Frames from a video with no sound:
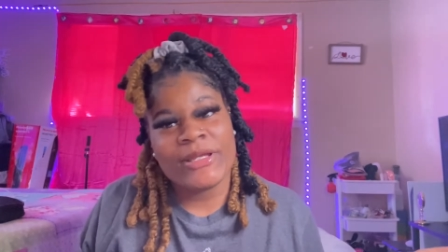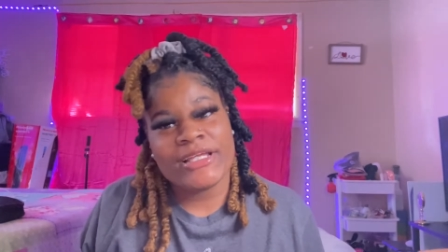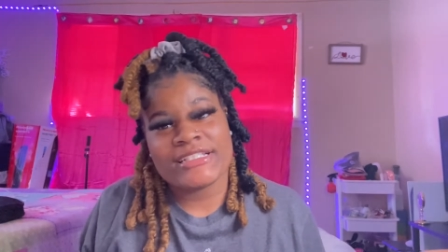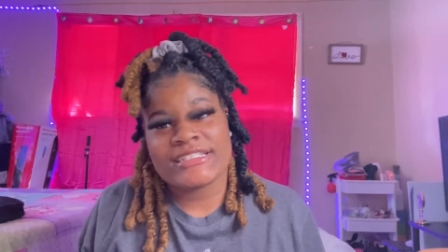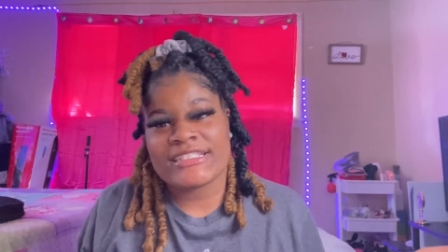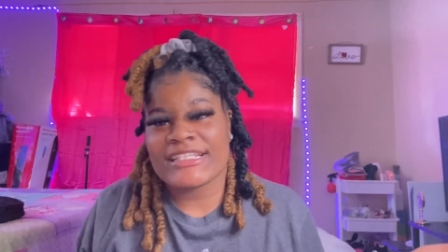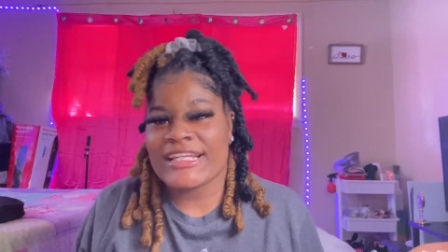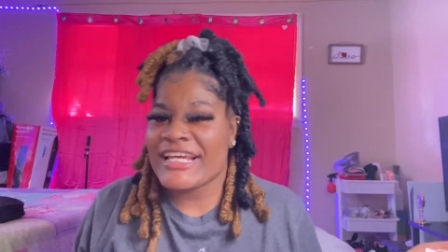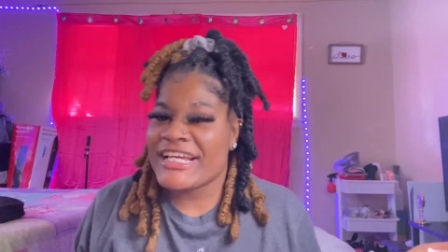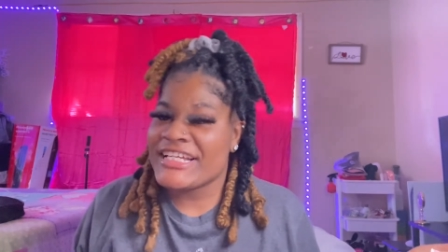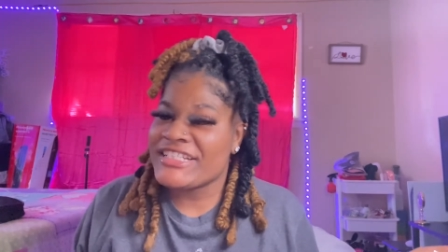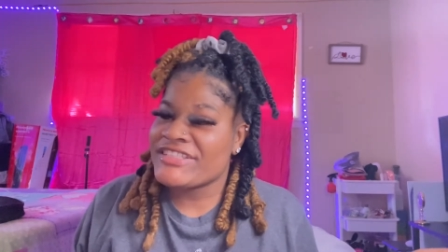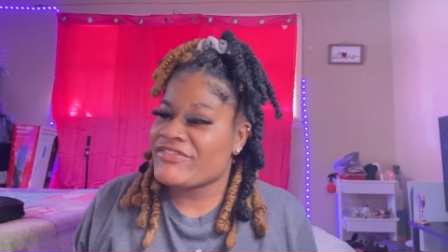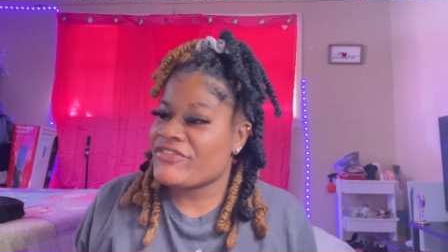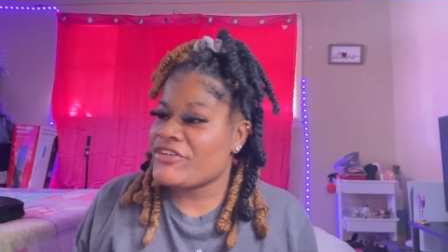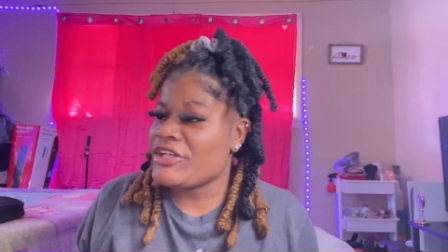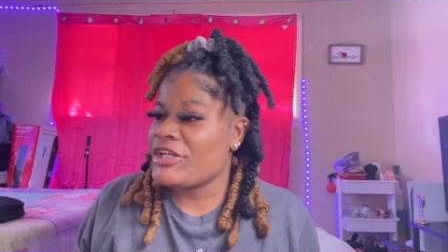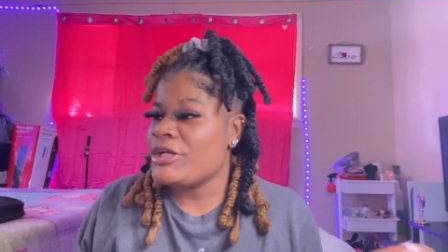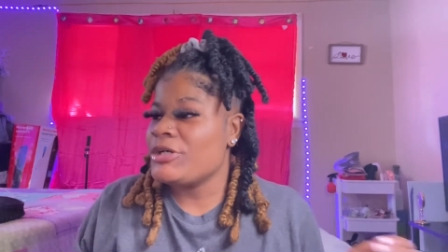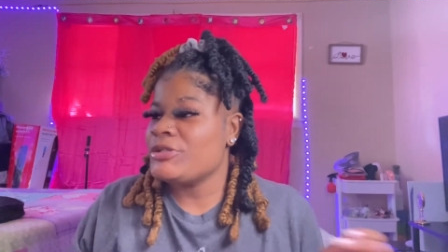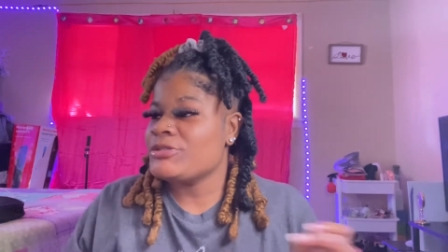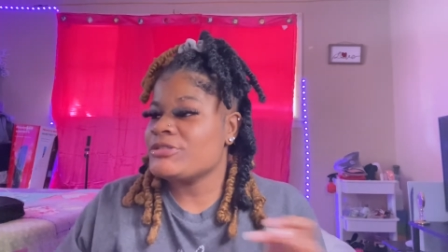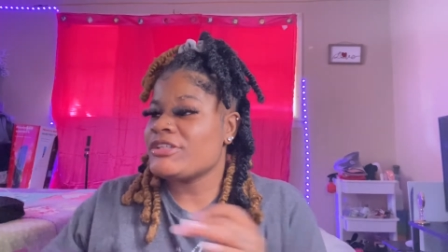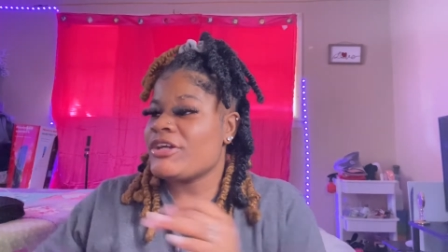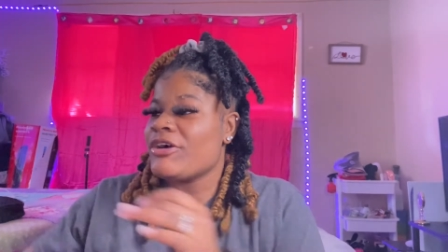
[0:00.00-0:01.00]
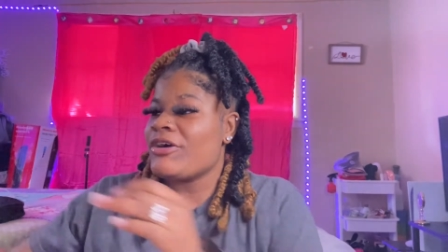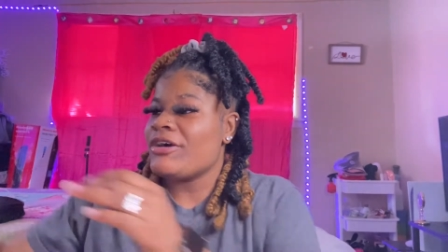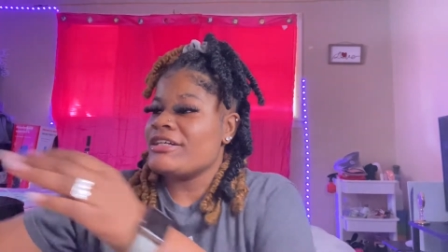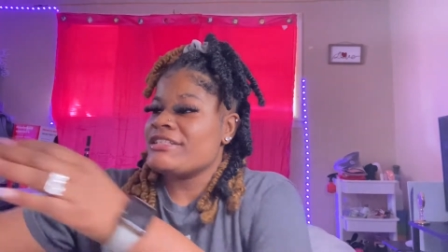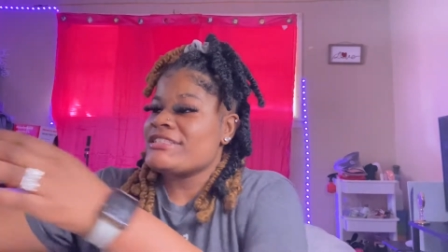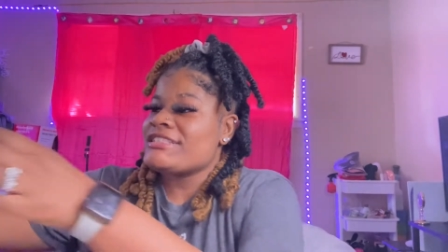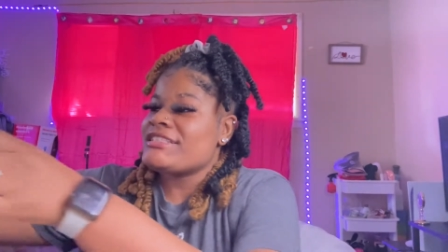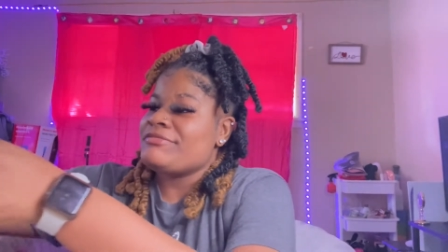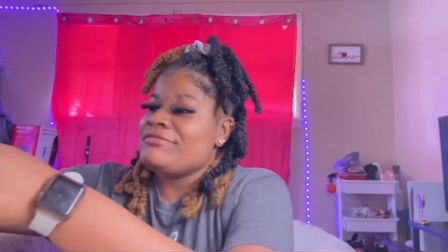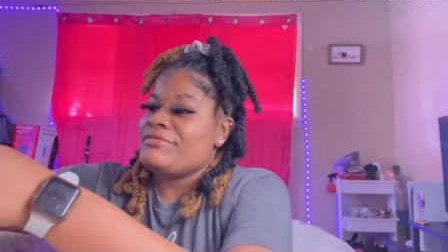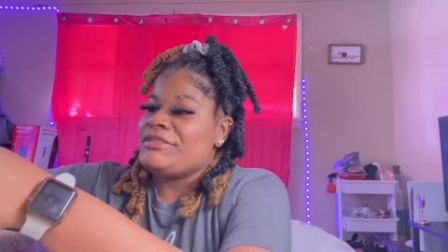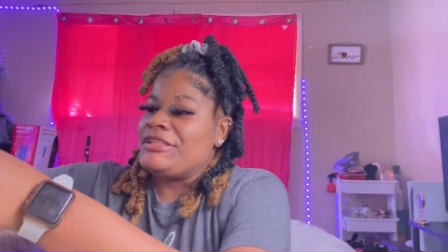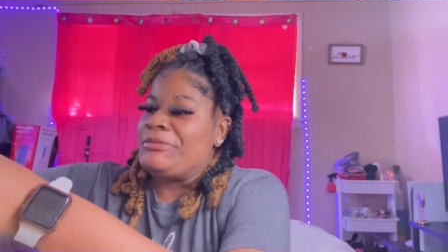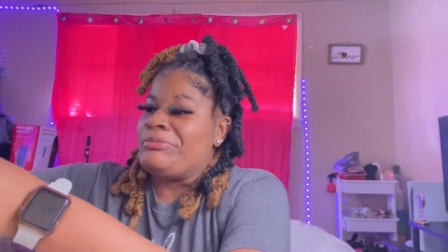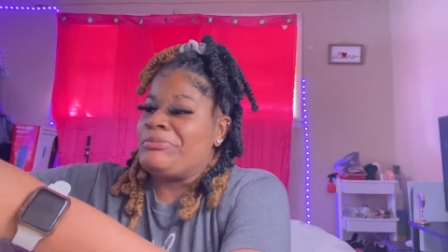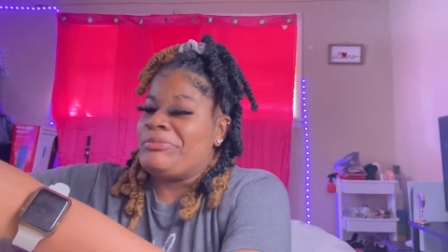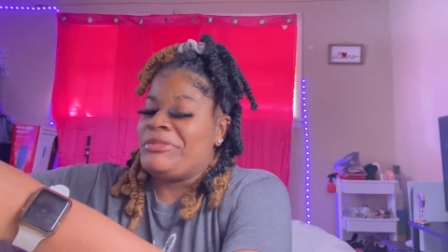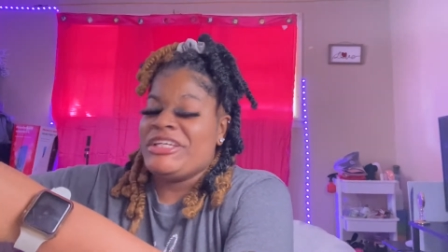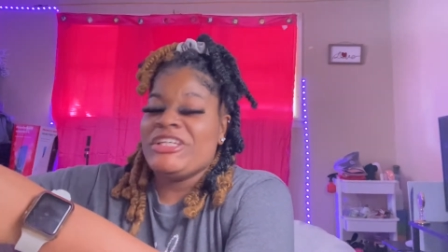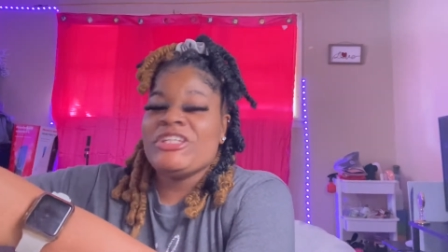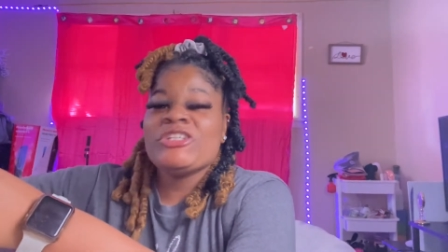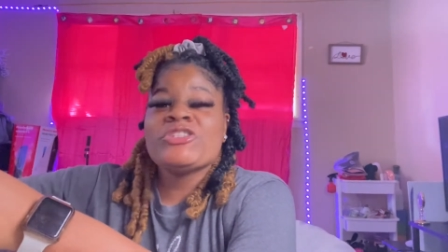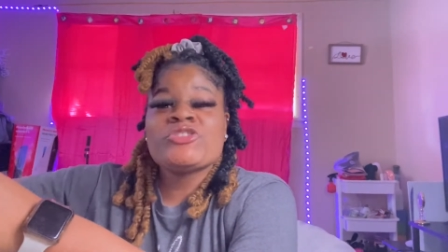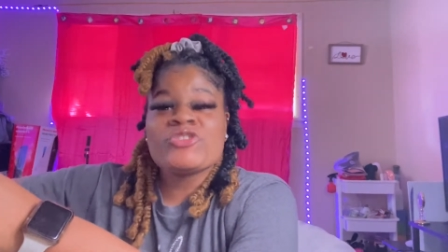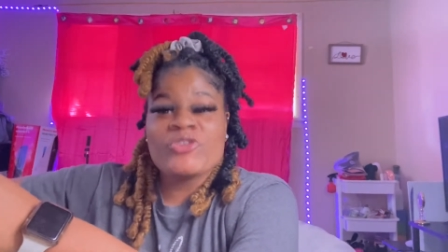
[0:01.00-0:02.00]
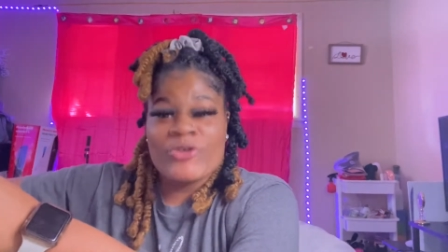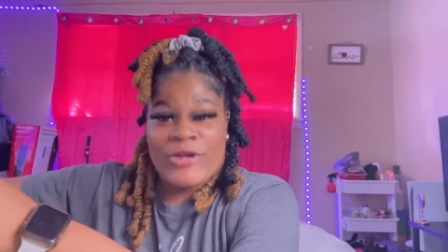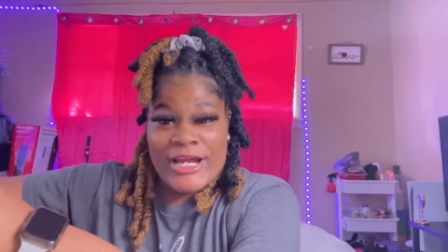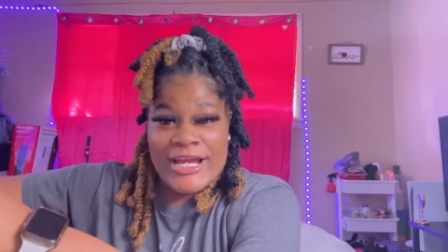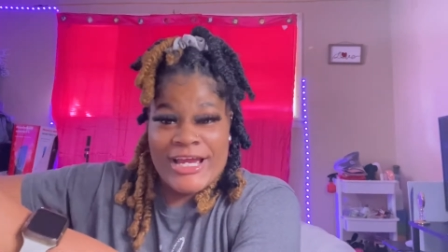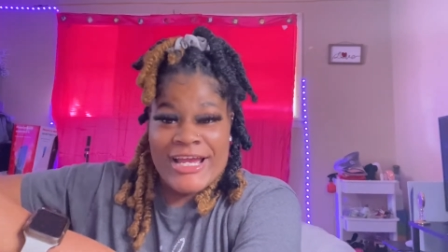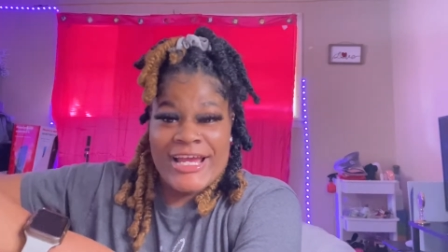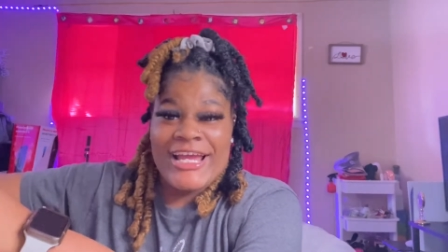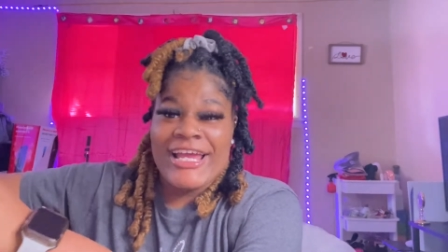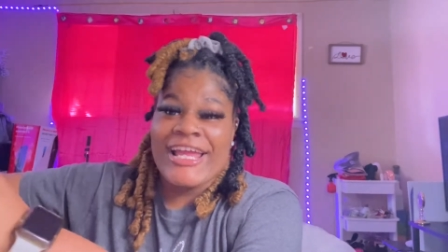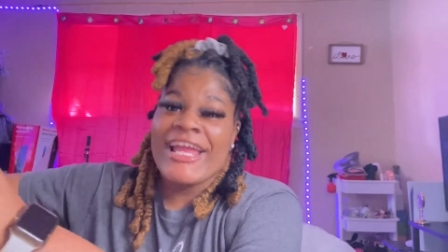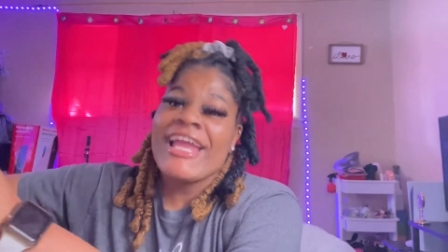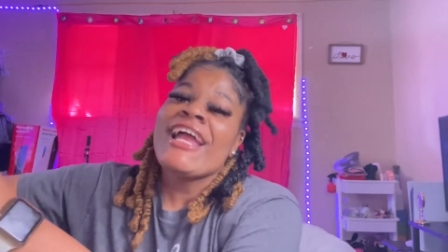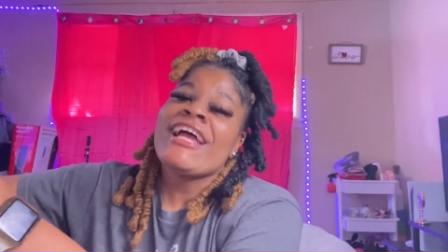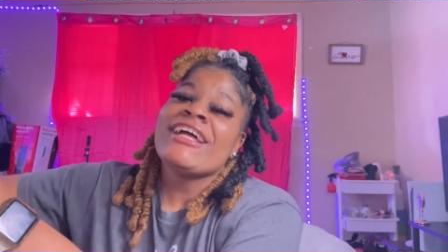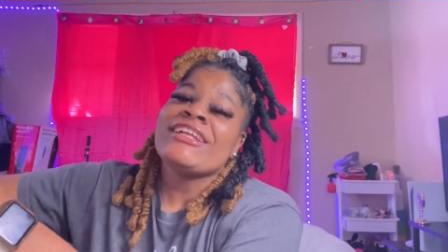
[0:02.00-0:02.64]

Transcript: and today's video is going to be me trying